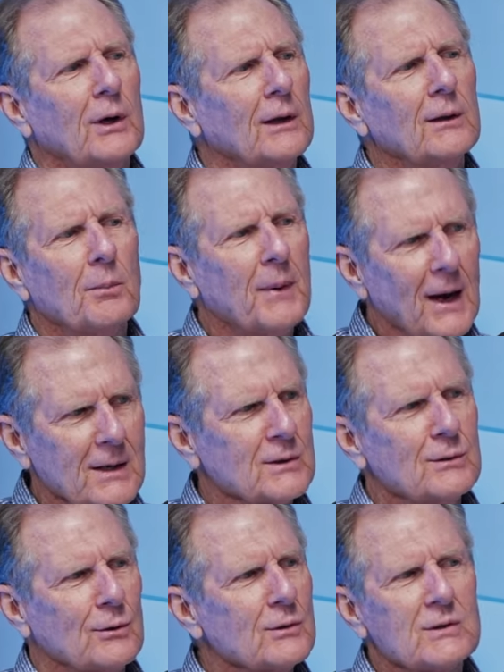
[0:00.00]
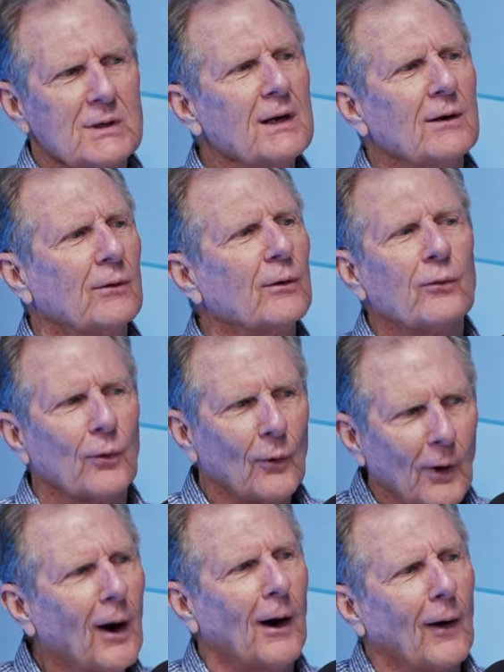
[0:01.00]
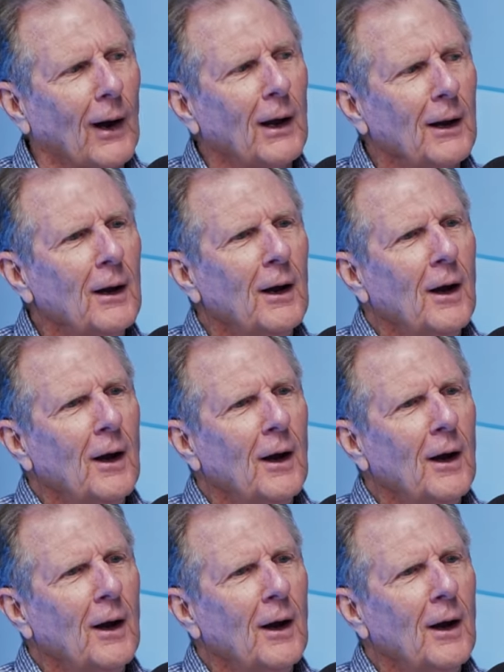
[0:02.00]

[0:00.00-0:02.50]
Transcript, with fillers: in the passenger seat of a Ferrari,